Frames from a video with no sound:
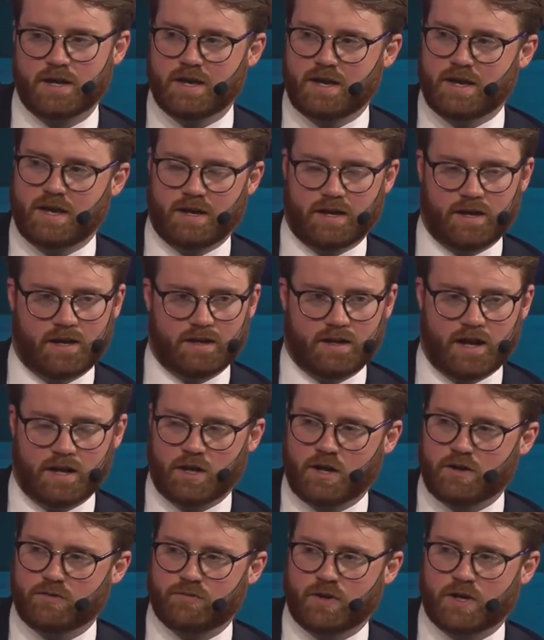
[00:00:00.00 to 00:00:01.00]
a
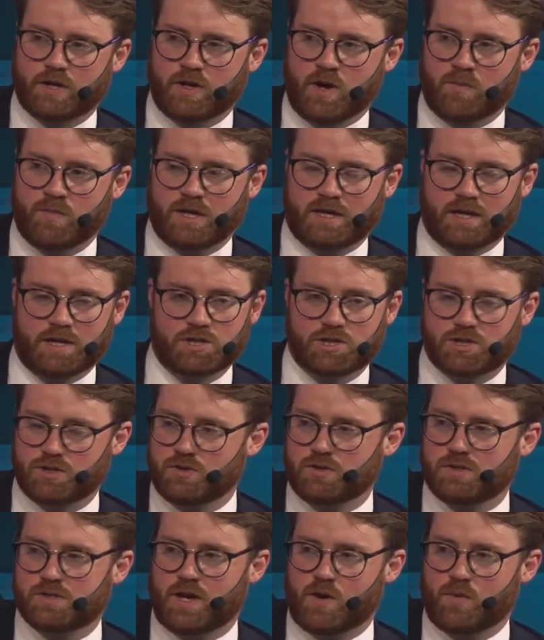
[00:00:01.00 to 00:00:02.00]
lot of economic
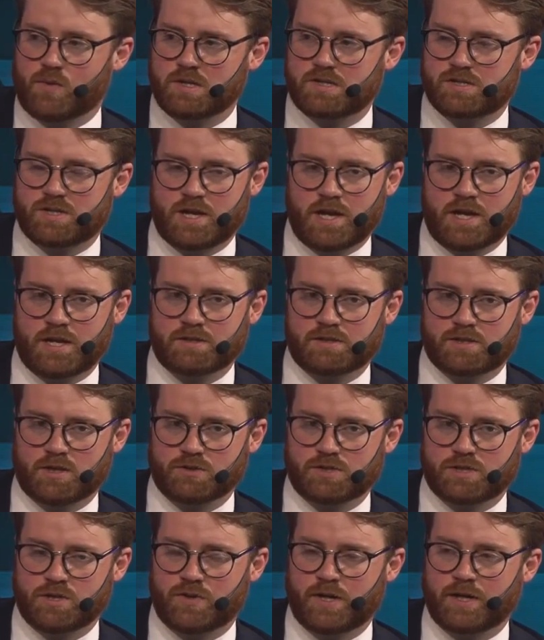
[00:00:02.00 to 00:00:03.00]
issues that we're seeing.
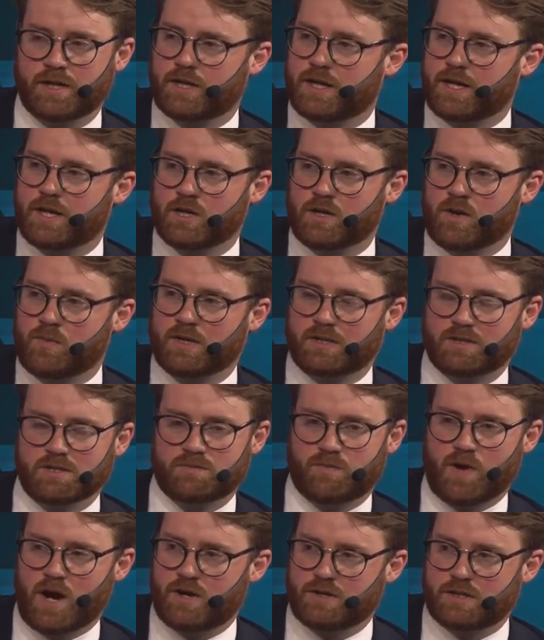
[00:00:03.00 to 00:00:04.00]
Socioeconomic
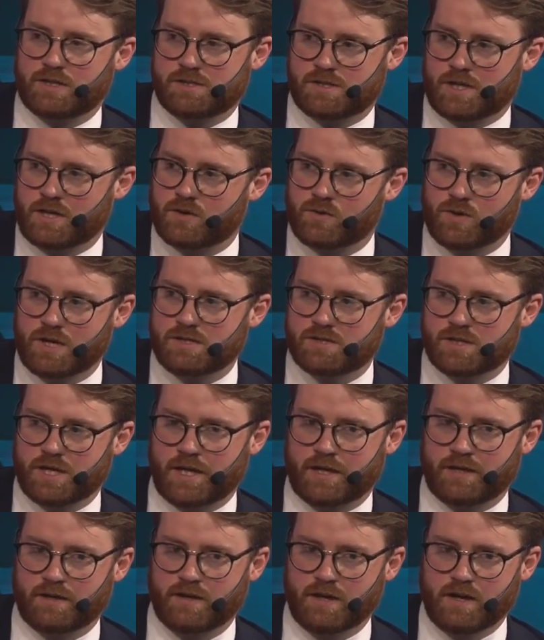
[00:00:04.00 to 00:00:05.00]
disparities
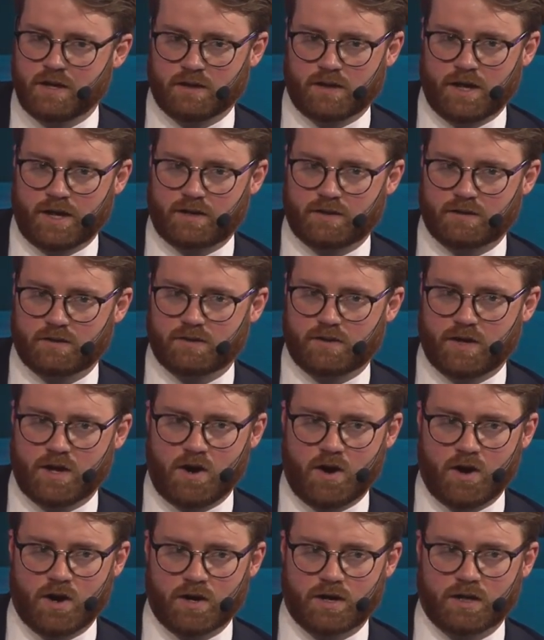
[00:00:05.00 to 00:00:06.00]
increasing. Like there
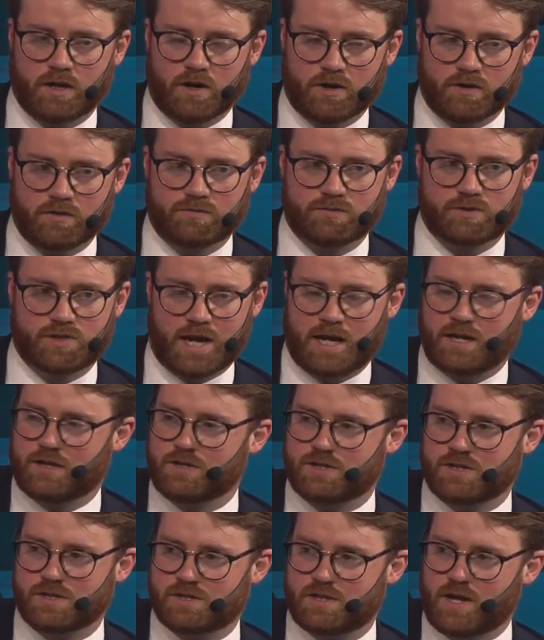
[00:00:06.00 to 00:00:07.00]
are a lot of
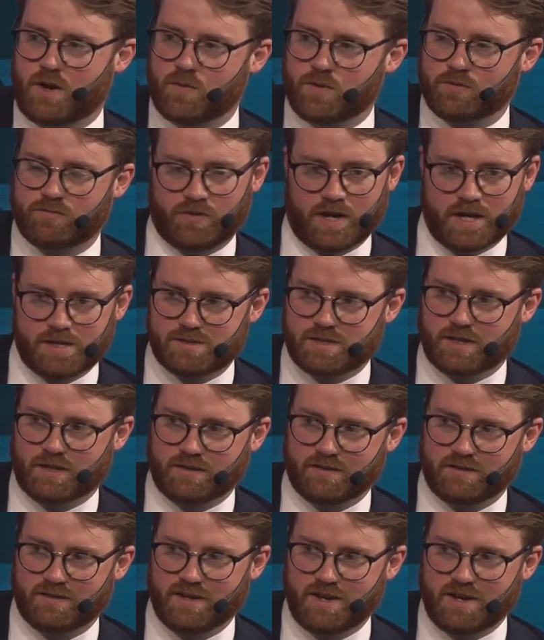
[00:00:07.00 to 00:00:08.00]
challenges that we're
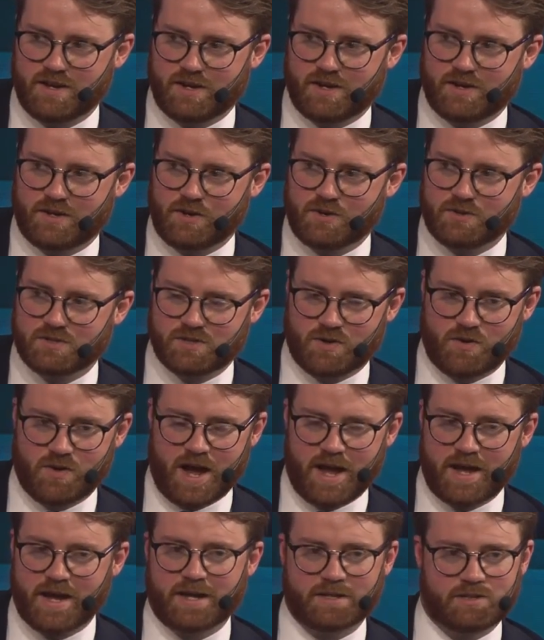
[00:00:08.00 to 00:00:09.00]
facing. So
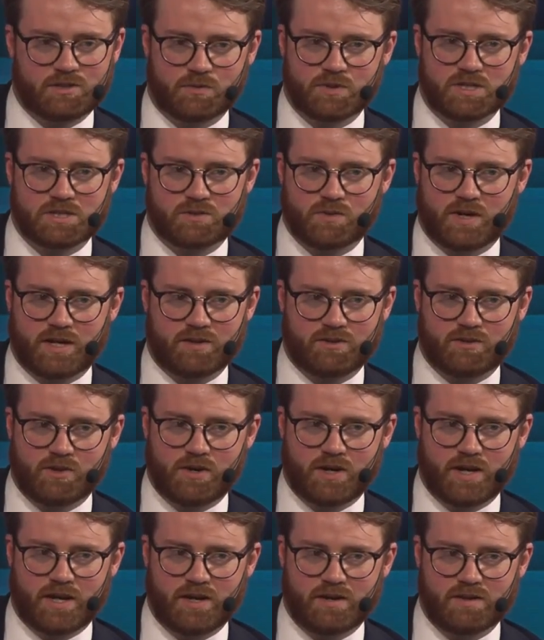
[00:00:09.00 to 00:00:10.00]
AI towards
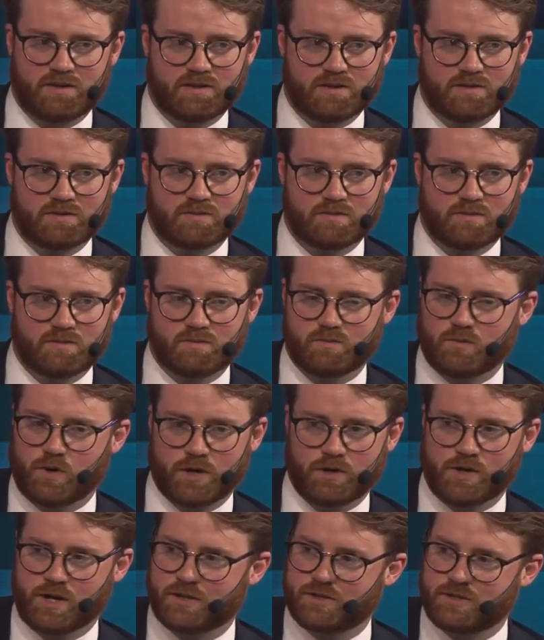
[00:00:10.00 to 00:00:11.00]
2030. What are
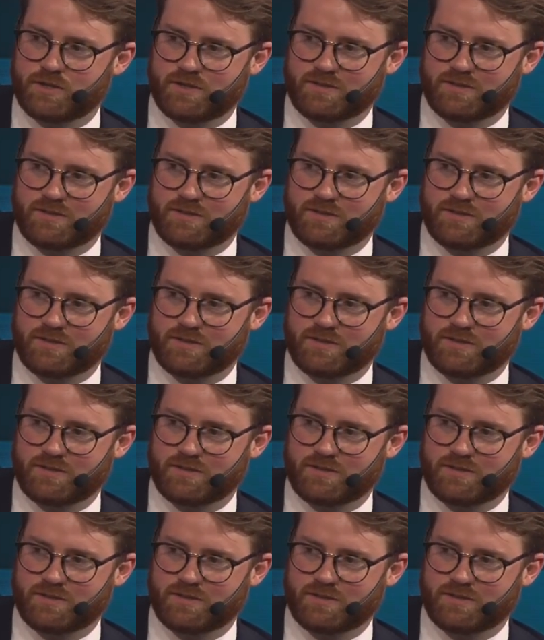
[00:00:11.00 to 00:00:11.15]
you gonna do?